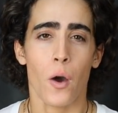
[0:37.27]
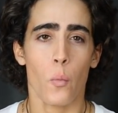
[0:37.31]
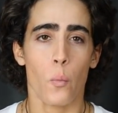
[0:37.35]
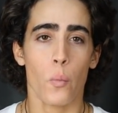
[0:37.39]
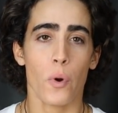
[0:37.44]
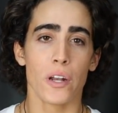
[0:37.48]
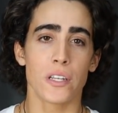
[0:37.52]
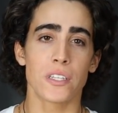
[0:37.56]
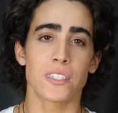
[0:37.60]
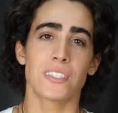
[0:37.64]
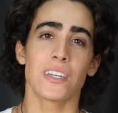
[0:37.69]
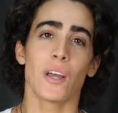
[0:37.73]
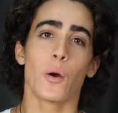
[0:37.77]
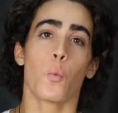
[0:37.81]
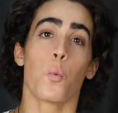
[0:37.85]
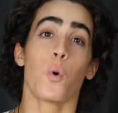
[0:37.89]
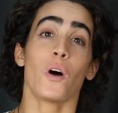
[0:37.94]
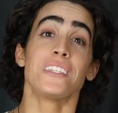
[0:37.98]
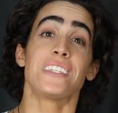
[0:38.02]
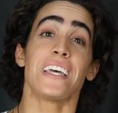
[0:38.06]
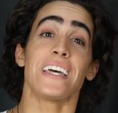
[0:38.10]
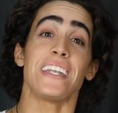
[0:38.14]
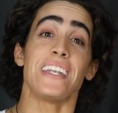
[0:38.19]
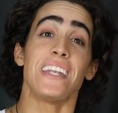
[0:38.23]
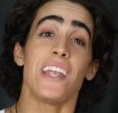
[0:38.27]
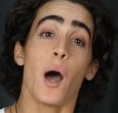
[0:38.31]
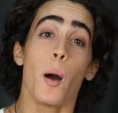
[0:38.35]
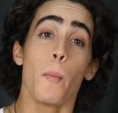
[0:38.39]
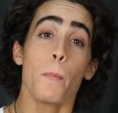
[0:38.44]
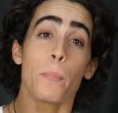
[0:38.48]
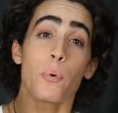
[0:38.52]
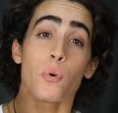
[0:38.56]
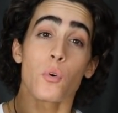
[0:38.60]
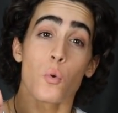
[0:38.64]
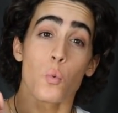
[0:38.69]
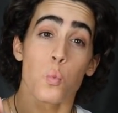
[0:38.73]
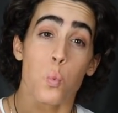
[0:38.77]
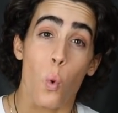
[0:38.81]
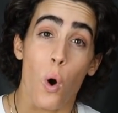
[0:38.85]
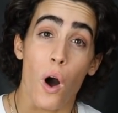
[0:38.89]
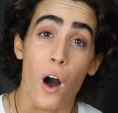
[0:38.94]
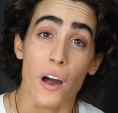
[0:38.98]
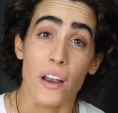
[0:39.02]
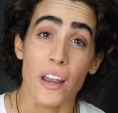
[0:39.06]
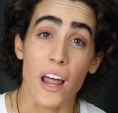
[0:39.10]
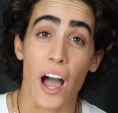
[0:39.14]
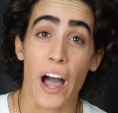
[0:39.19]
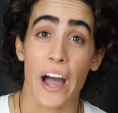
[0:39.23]
which was
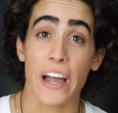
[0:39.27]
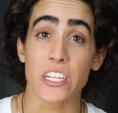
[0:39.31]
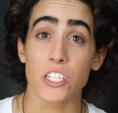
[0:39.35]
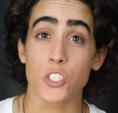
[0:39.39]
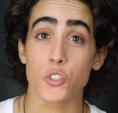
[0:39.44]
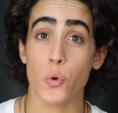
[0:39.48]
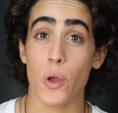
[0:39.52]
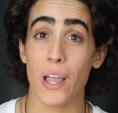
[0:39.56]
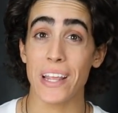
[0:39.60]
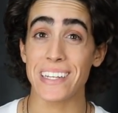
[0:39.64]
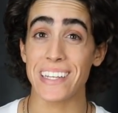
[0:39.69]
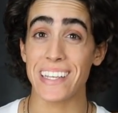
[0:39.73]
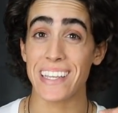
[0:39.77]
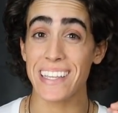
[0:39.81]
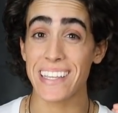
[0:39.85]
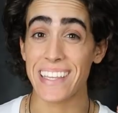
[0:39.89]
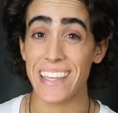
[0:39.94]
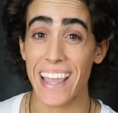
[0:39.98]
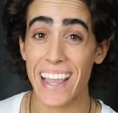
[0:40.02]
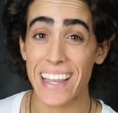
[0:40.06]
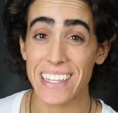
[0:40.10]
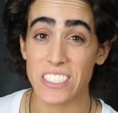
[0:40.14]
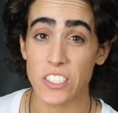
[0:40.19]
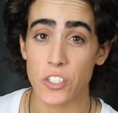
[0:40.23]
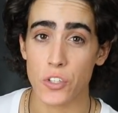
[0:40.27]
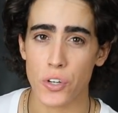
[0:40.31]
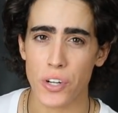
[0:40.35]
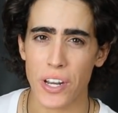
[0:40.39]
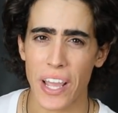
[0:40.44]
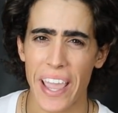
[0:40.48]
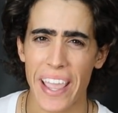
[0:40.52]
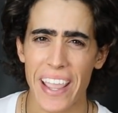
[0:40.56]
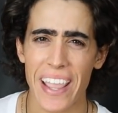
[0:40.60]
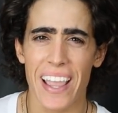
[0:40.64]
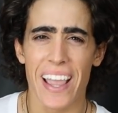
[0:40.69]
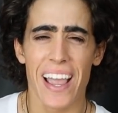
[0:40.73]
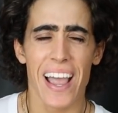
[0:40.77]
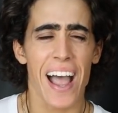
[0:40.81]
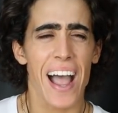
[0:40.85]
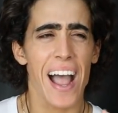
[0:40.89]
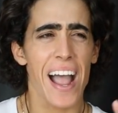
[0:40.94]
#1 on trending yesterday.